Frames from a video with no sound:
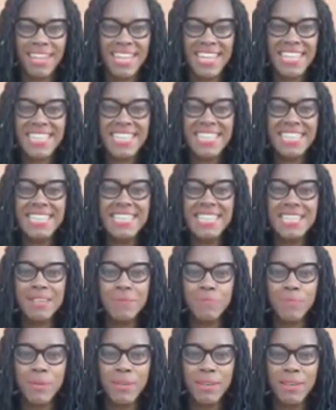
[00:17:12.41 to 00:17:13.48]
is
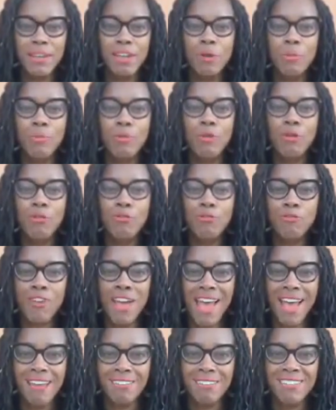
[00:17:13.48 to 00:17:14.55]
deep,
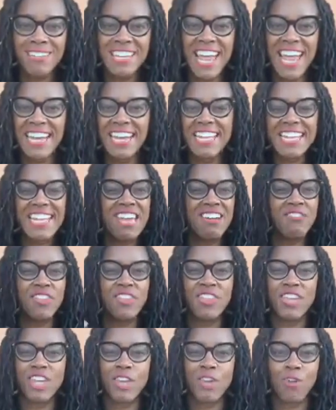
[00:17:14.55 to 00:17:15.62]
profound, and it's
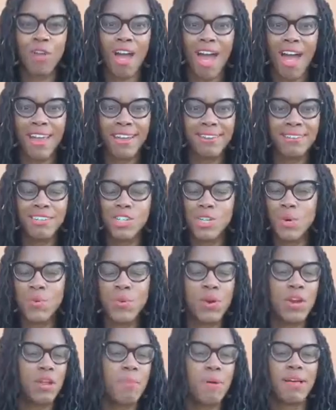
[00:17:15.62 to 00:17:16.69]
everything you got. Don't
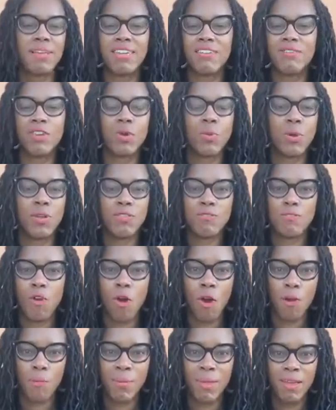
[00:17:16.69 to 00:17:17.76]
worry about giving away the
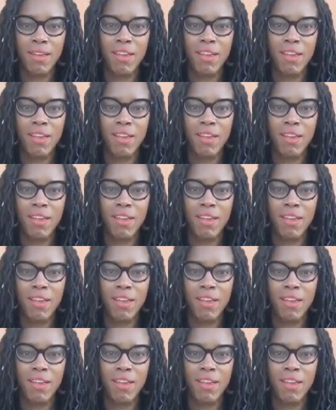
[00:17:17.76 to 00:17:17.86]
farm.